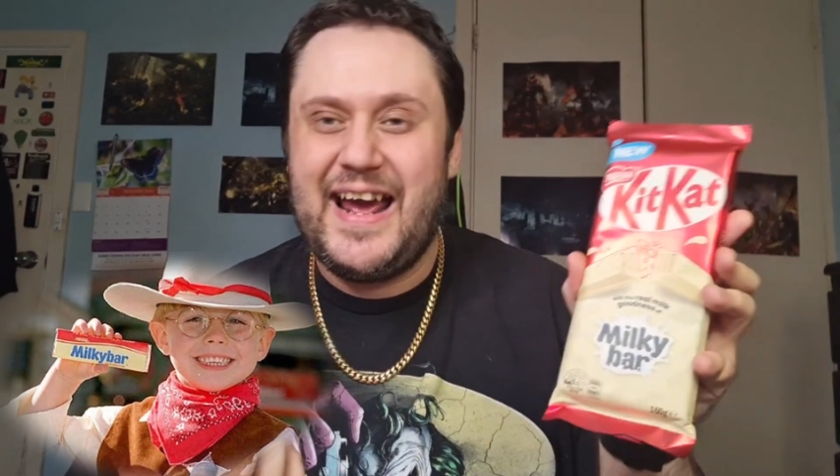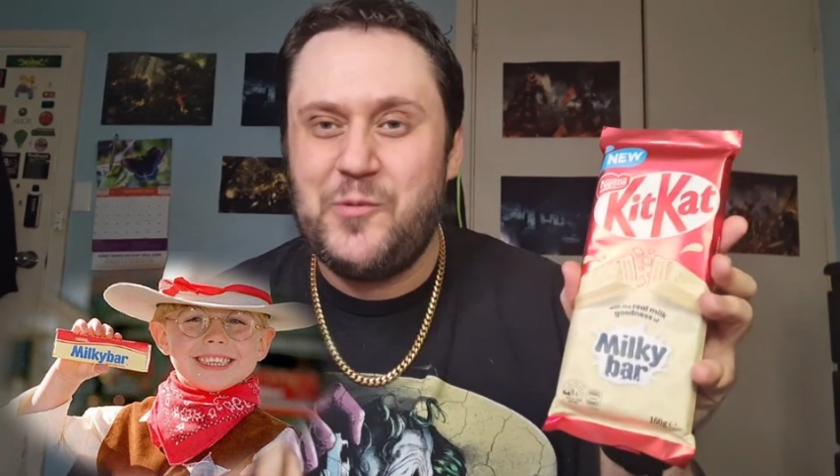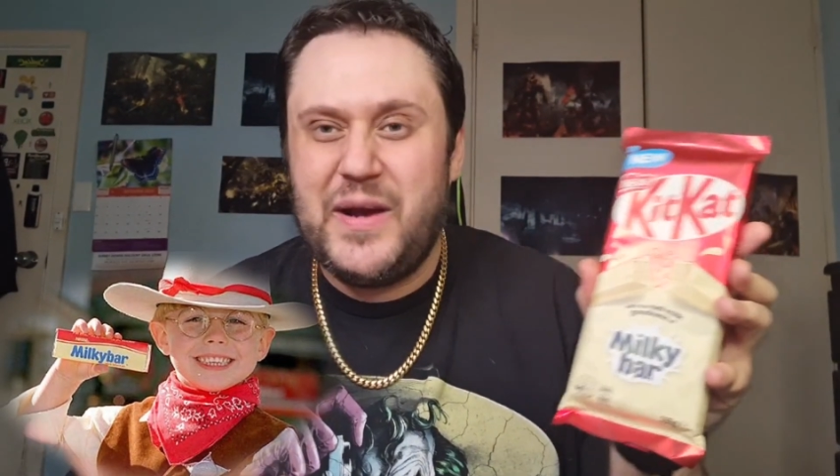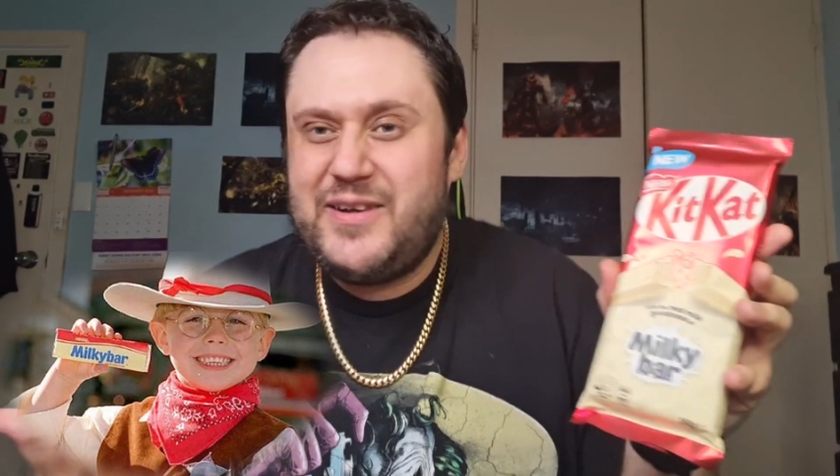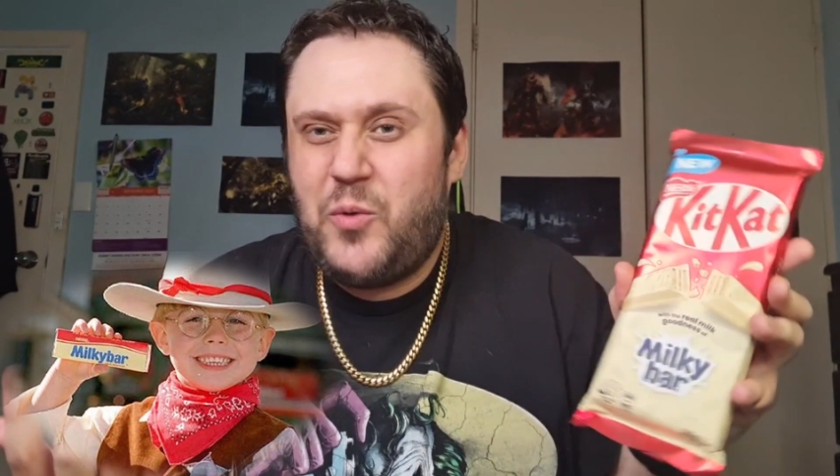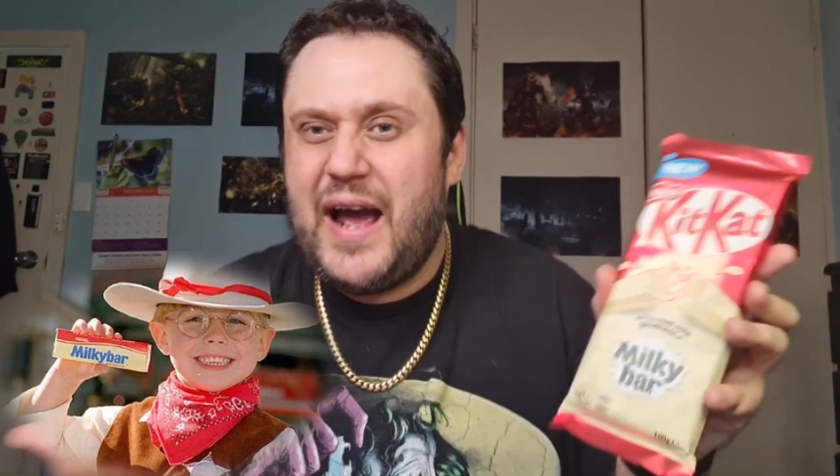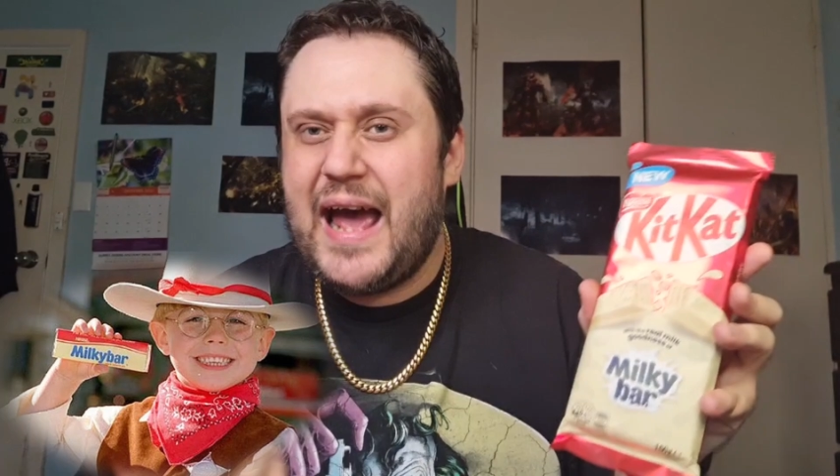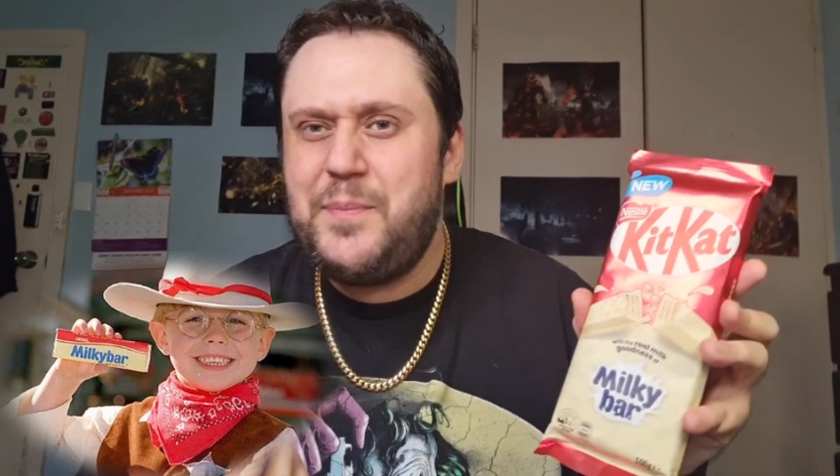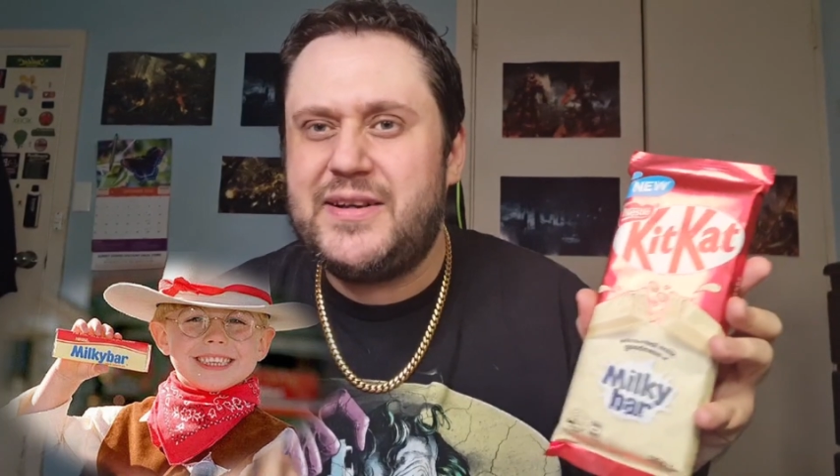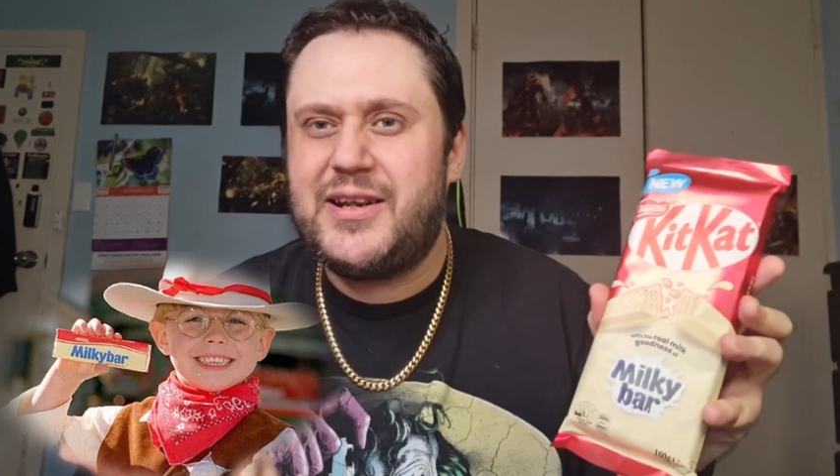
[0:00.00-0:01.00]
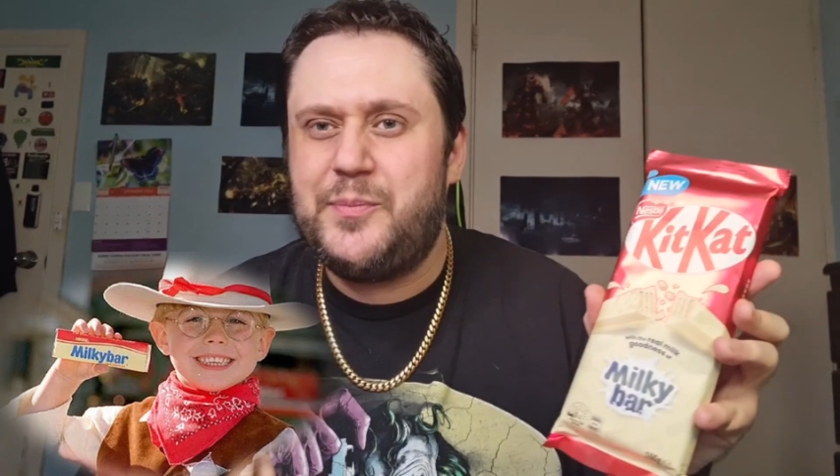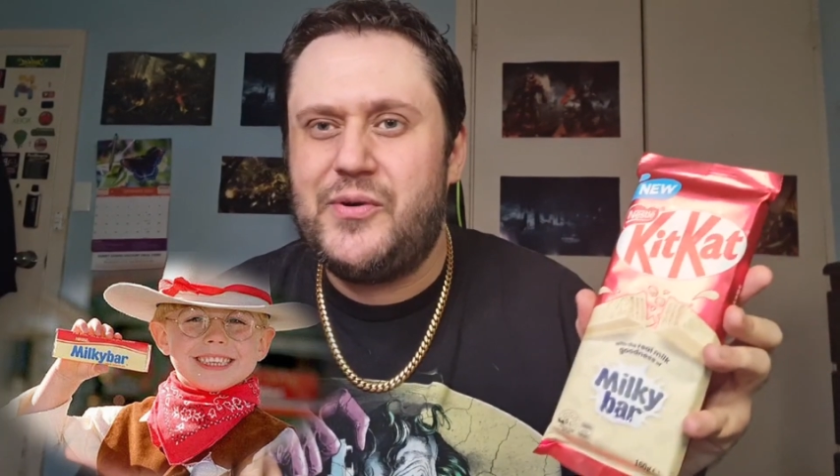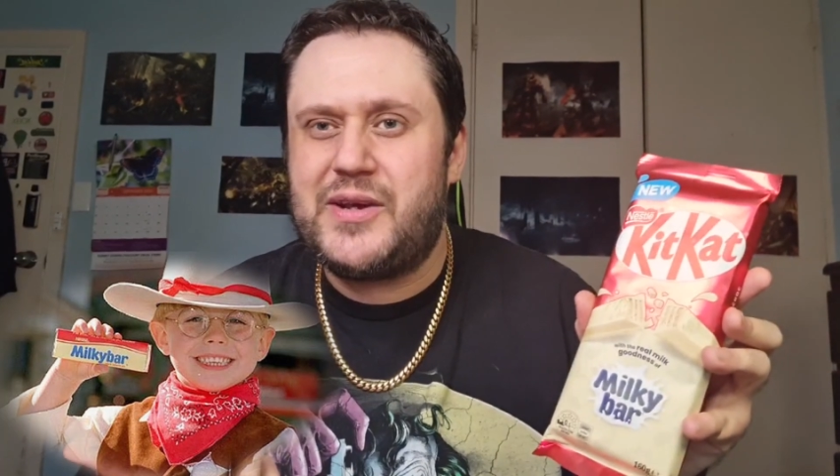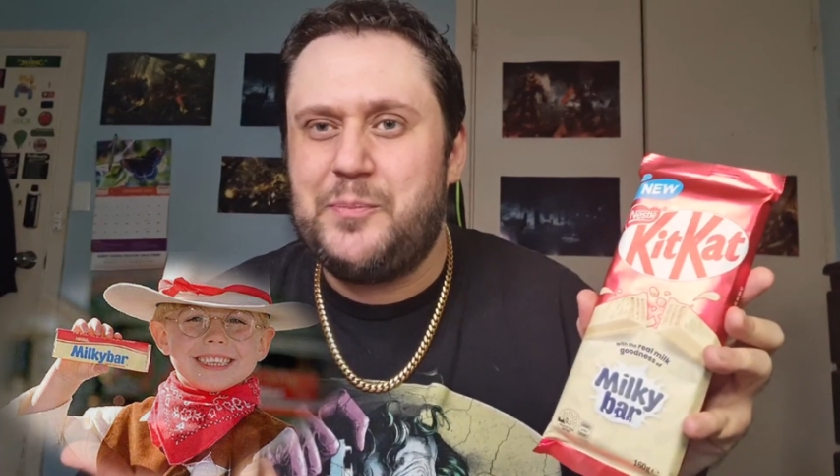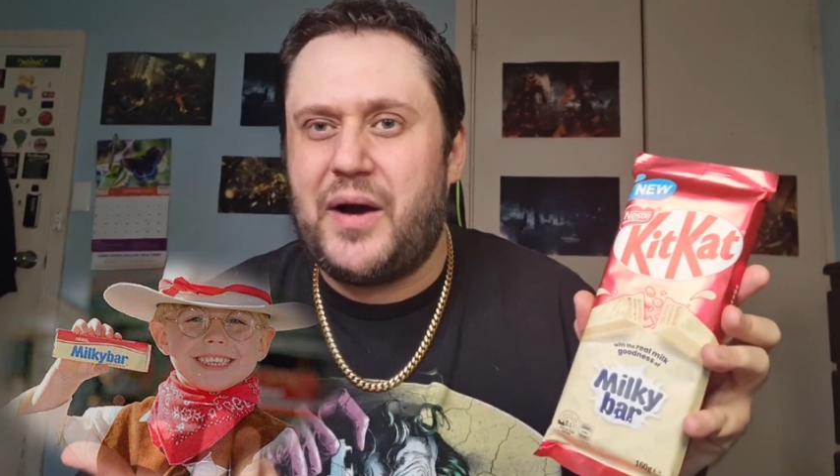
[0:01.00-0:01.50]
What happened to the
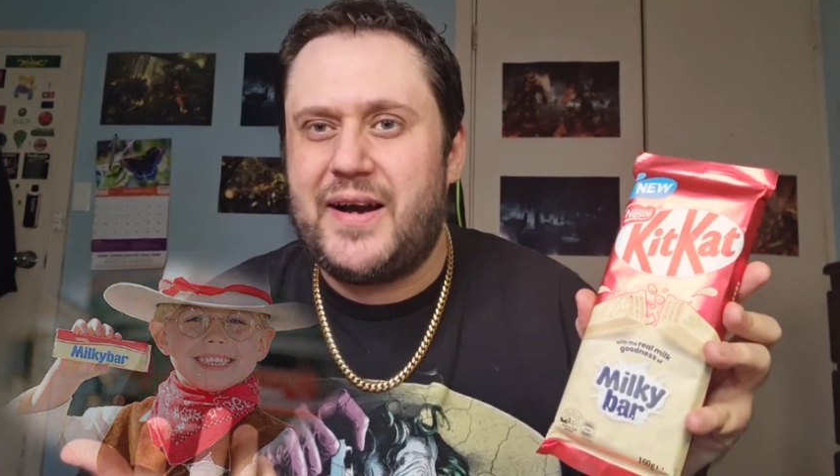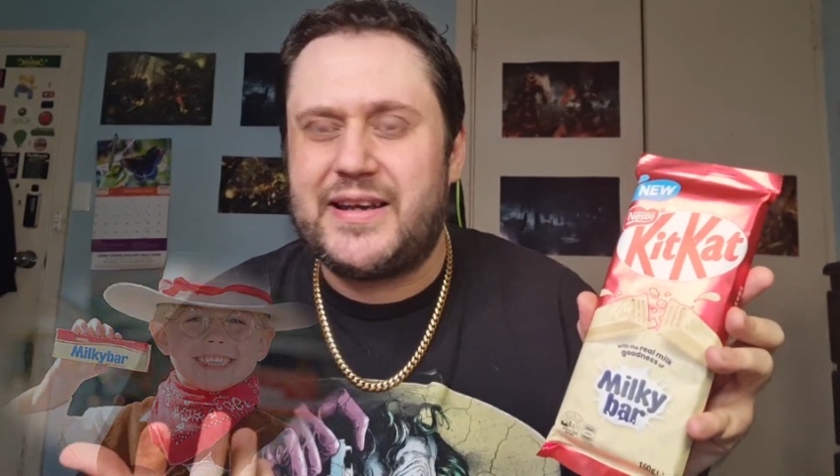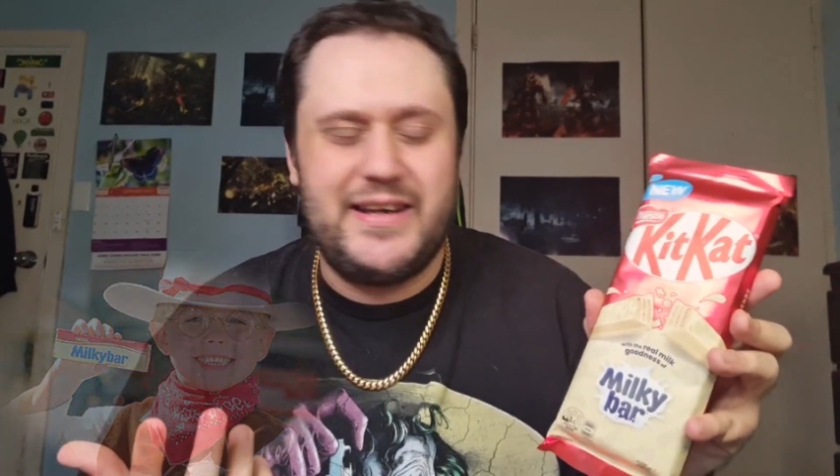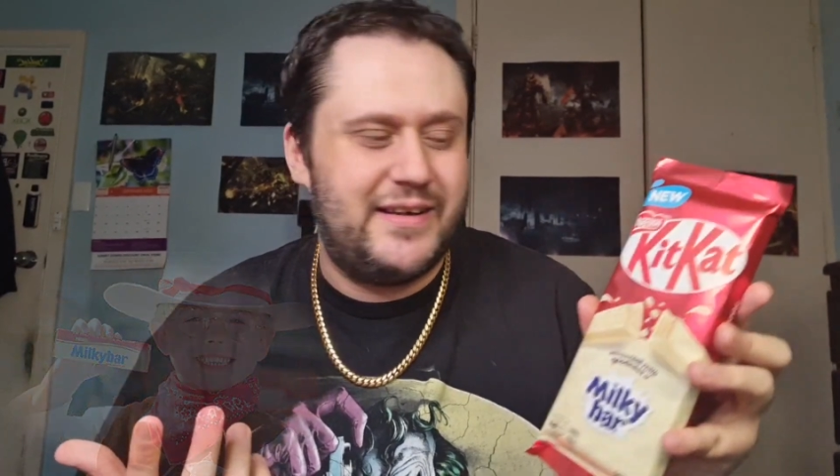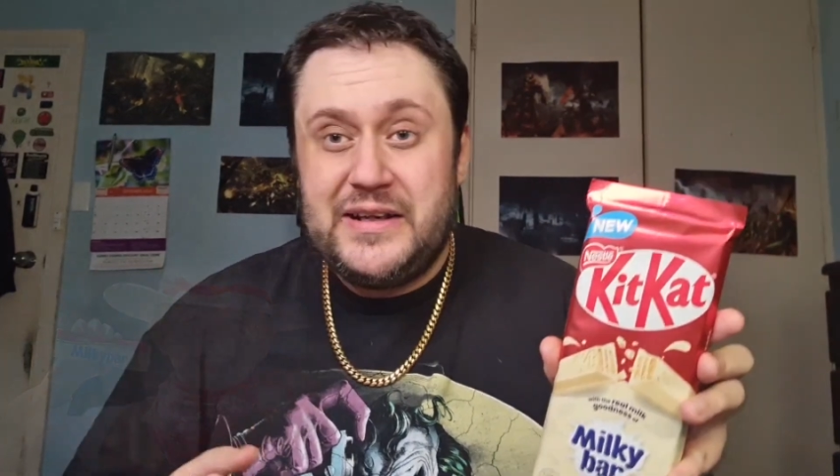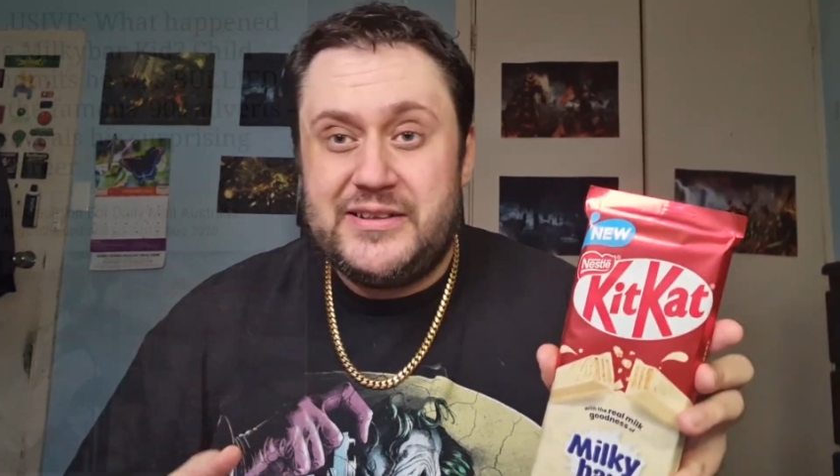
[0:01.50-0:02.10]
Milky bar kid?